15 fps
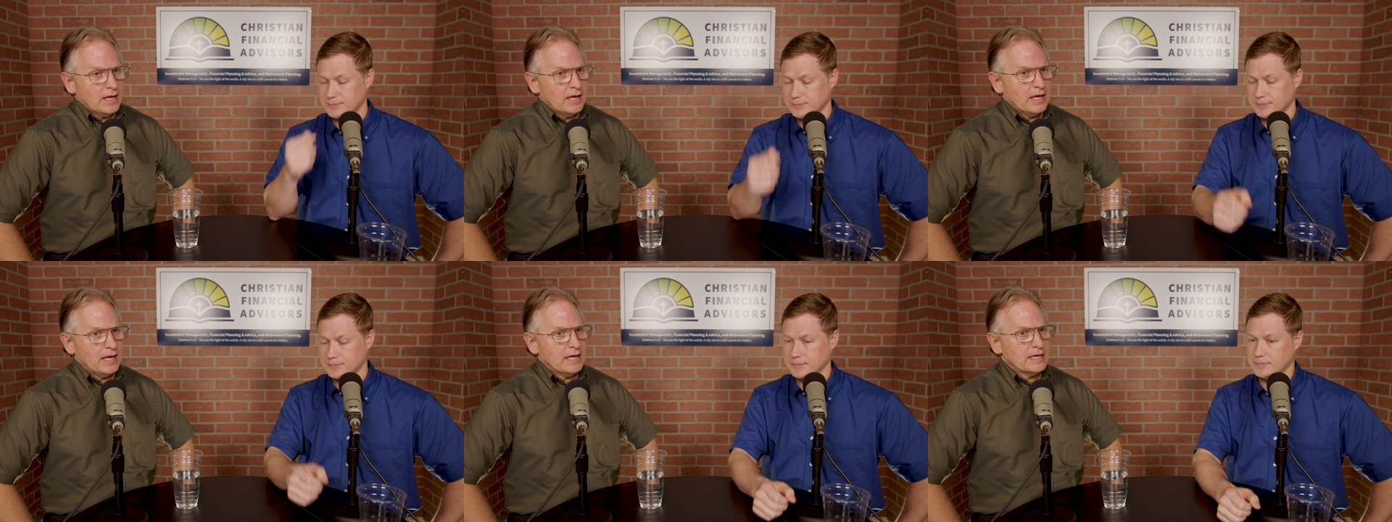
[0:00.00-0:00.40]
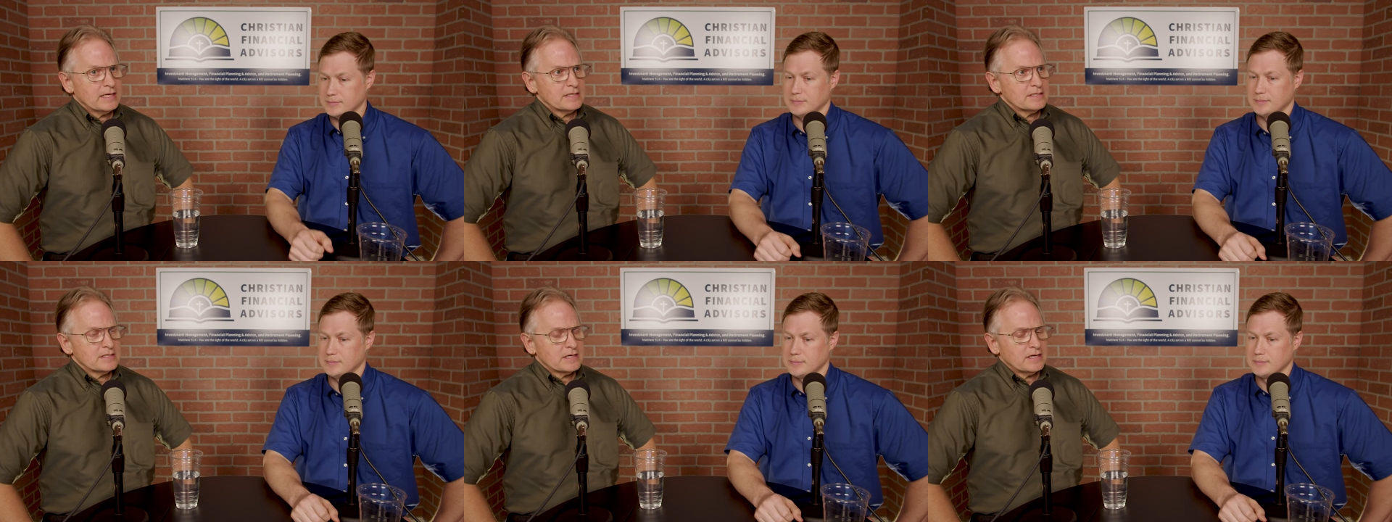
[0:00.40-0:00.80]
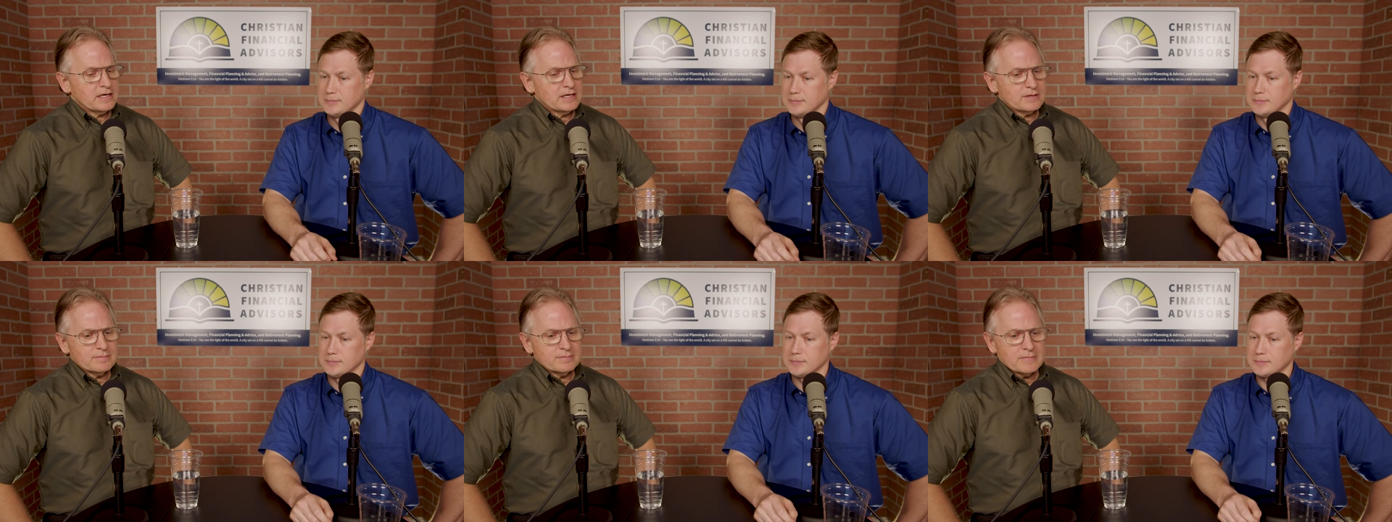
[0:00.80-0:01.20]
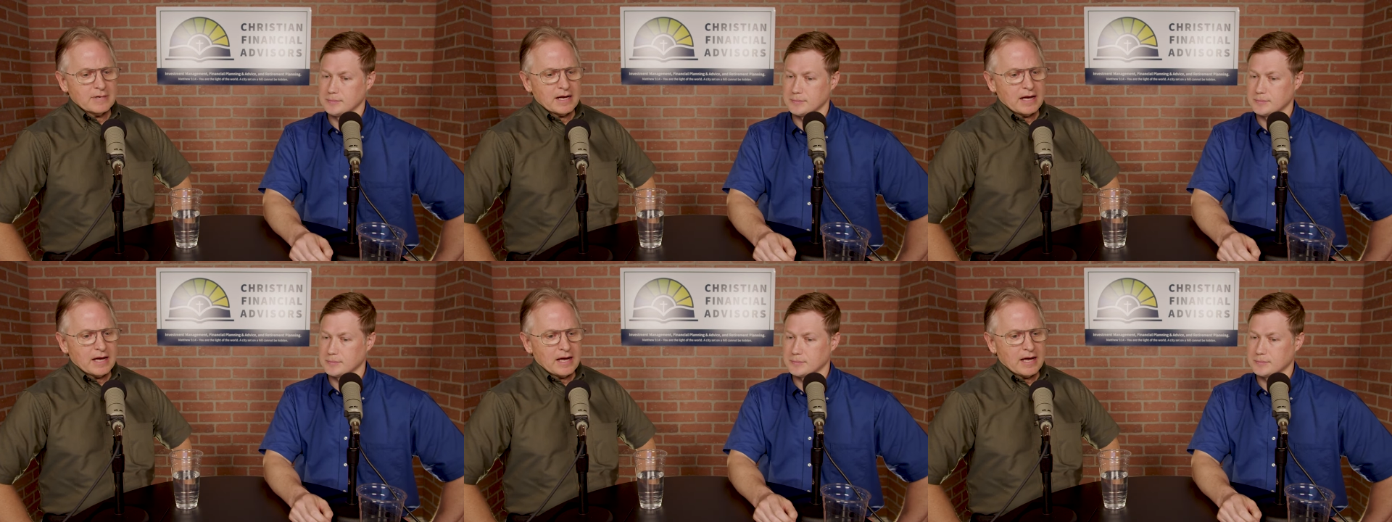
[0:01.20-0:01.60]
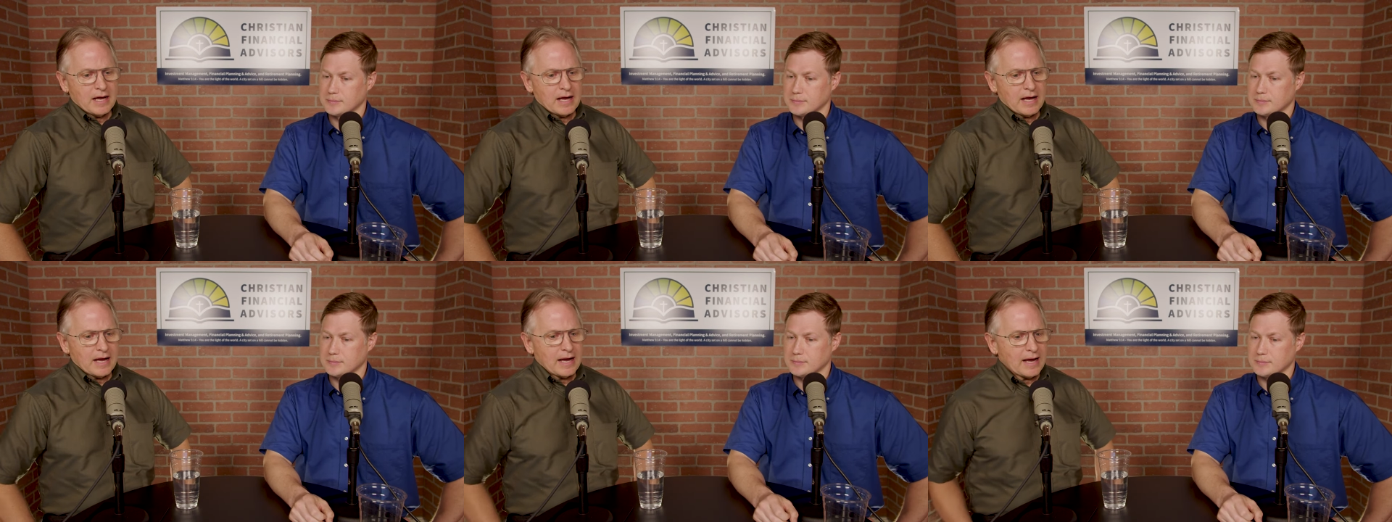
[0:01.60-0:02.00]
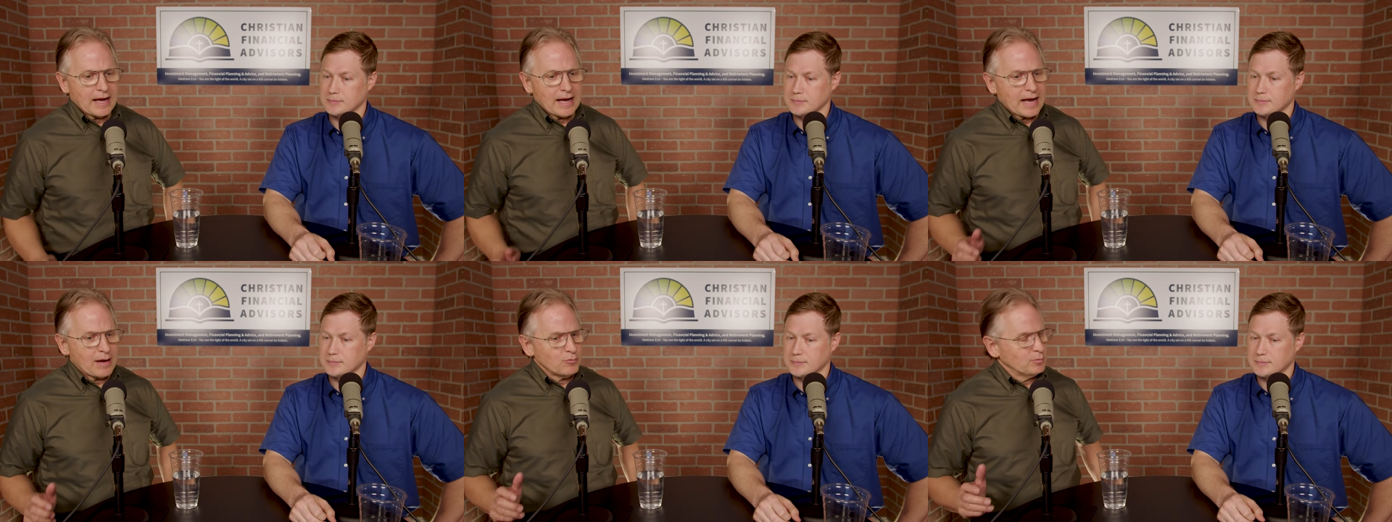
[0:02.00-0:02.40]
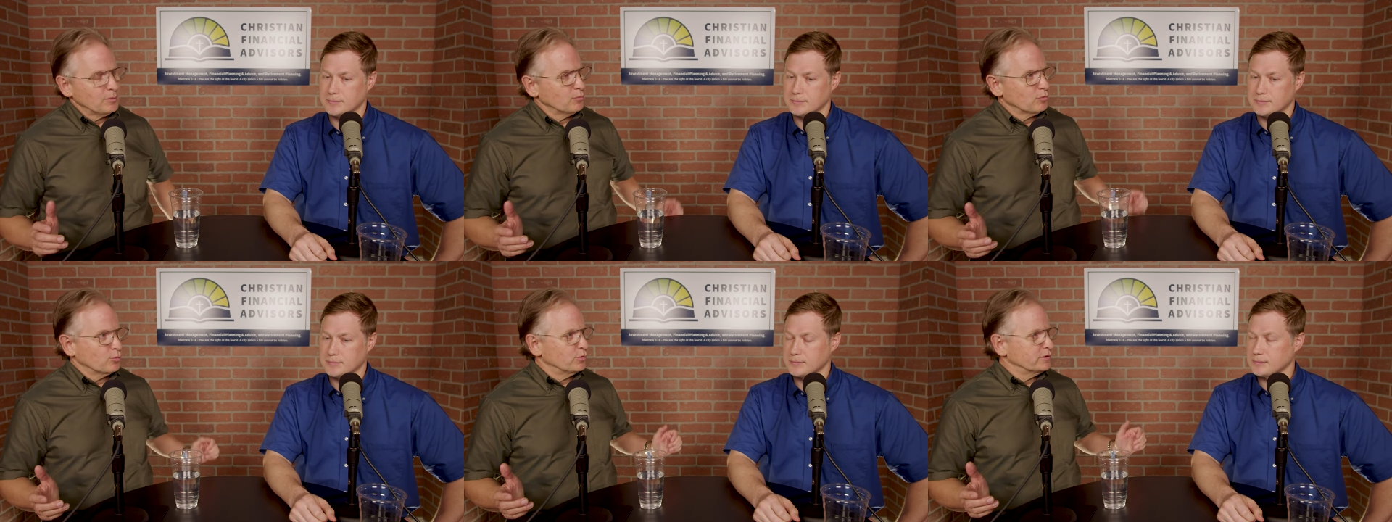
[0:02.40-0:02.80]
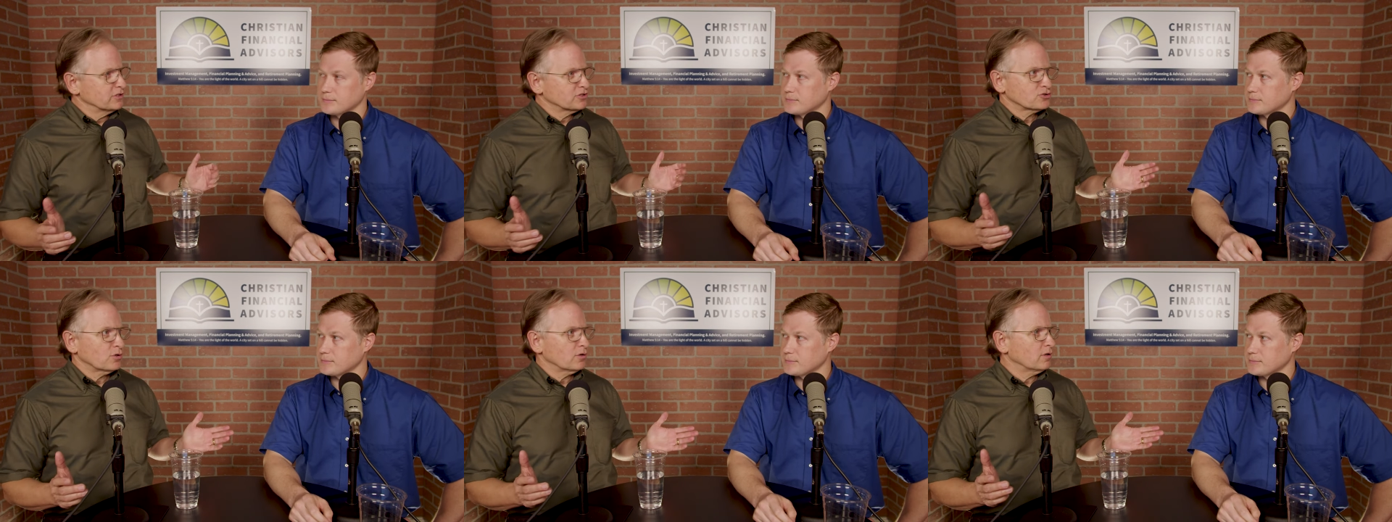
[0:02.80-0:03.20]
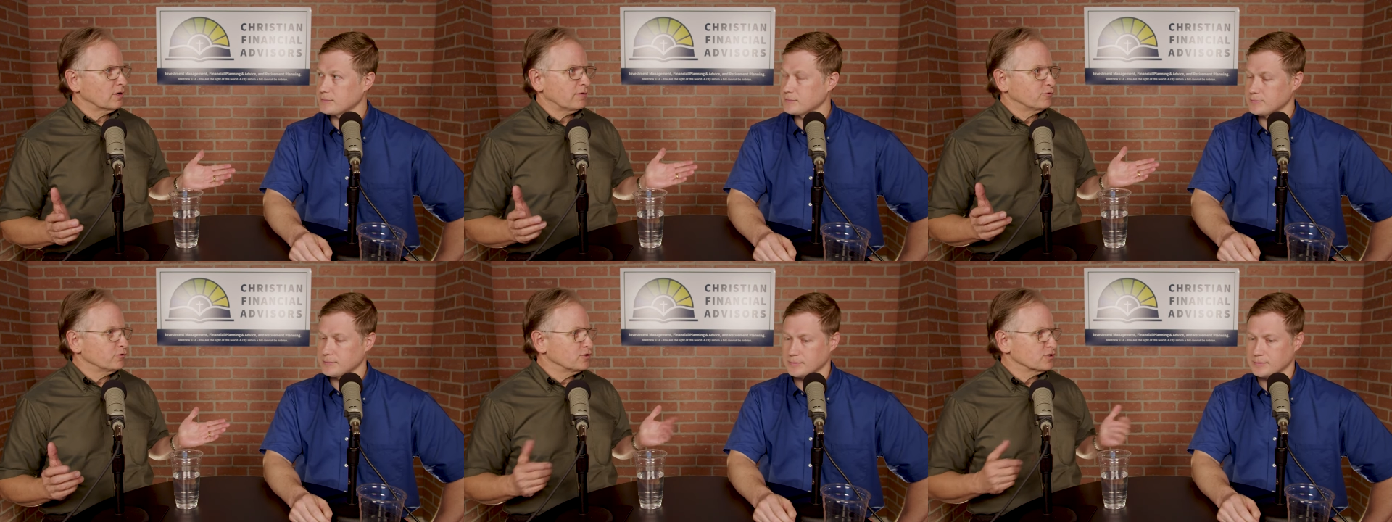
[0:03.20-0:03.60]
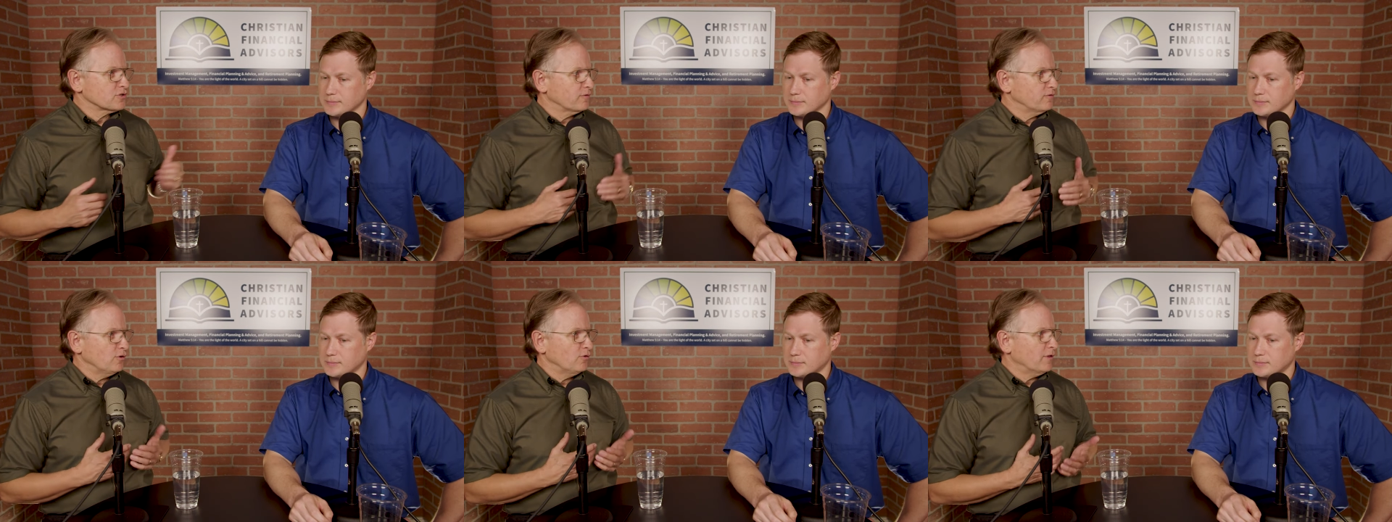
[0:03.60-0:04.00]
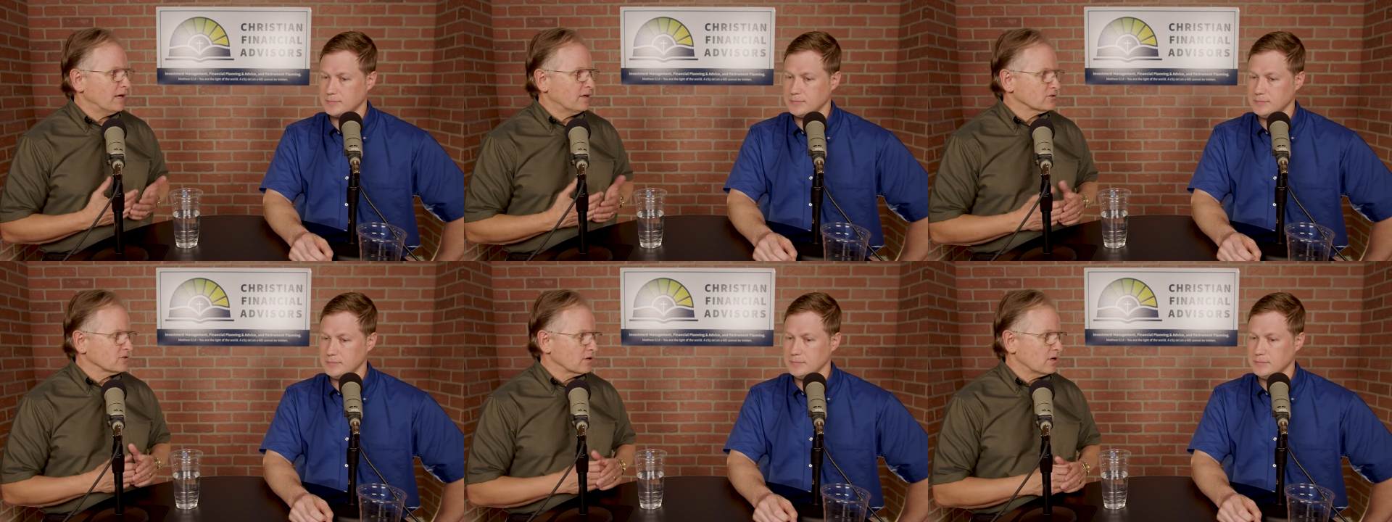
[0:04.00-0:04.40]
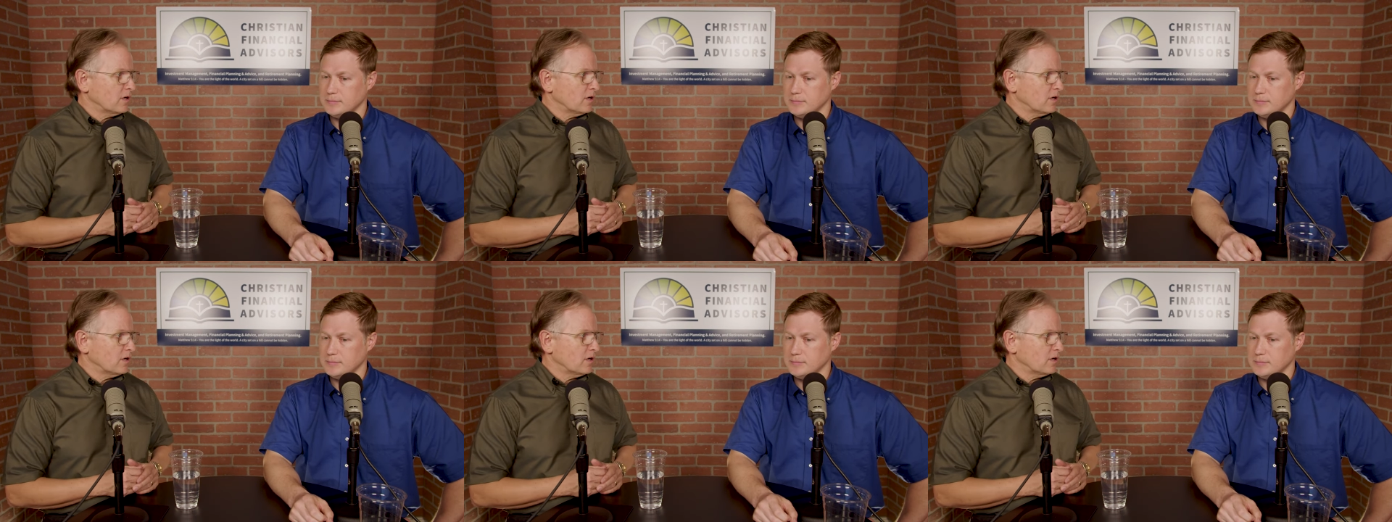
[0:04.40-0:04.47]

Speaker 1: and um, I remember when to started off with just a few thousand